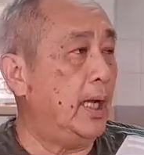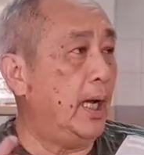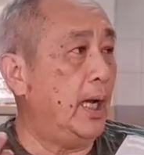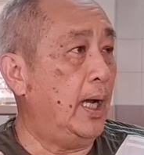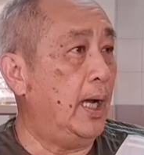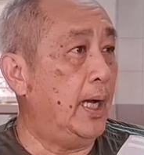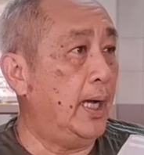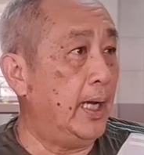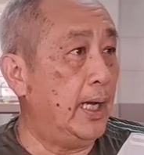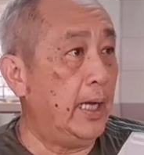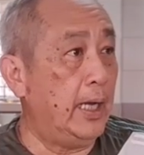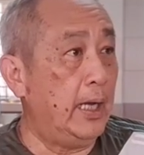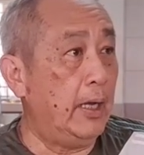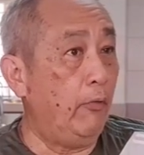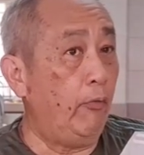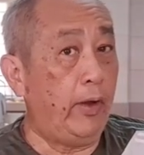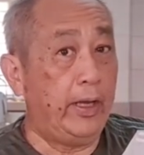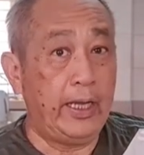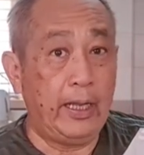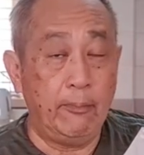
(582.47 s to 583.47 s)

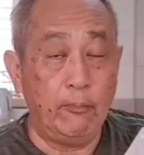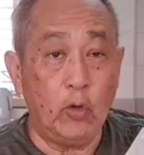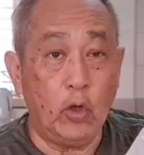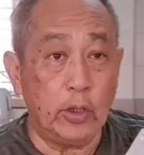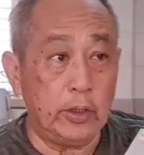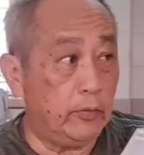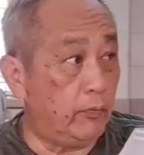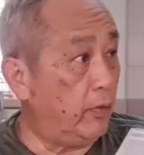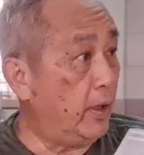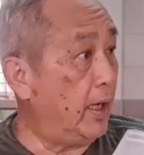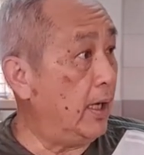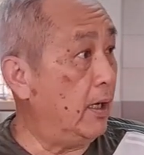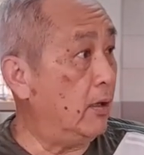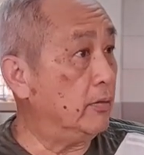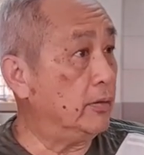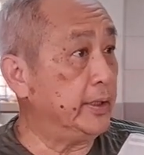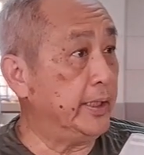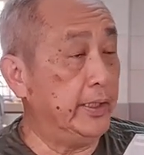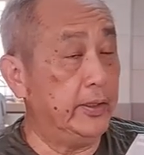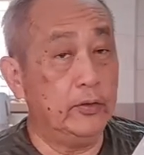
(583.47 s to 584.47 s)
When I'm not
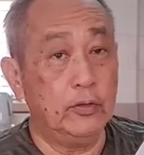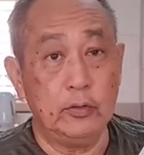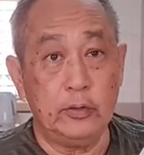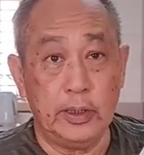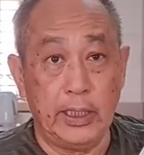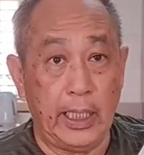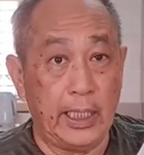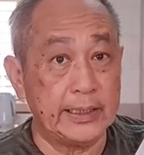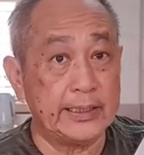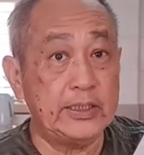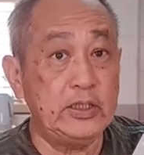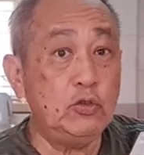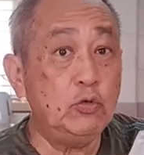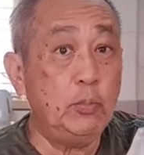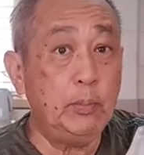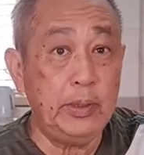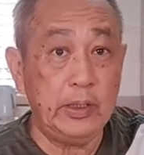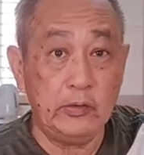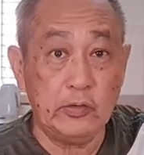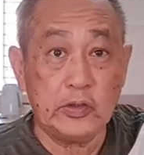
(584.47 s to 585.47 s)
around, you know, there are still
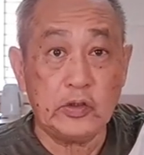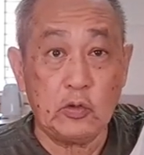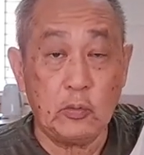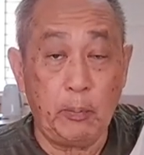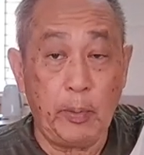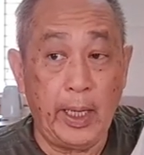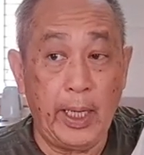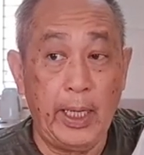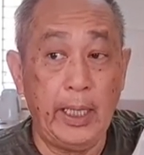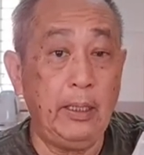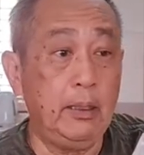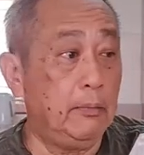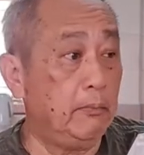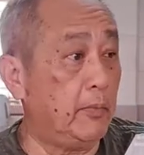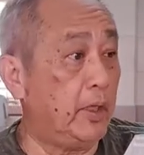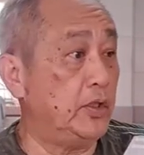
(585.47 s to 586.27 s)
bills to pay.